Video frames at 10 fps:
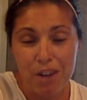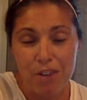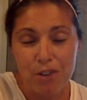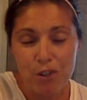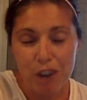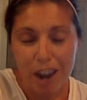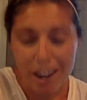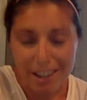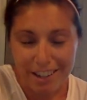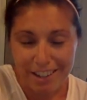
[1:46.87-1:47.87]

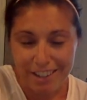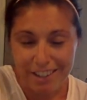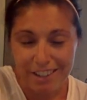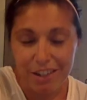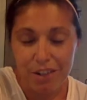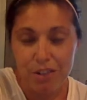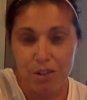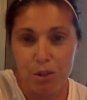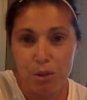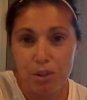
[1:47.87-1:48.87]
trying
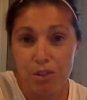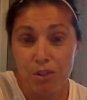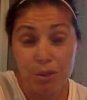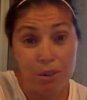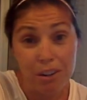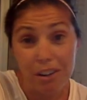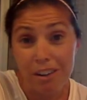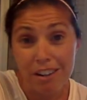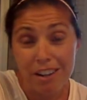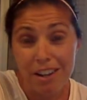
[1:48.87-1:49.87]
to endure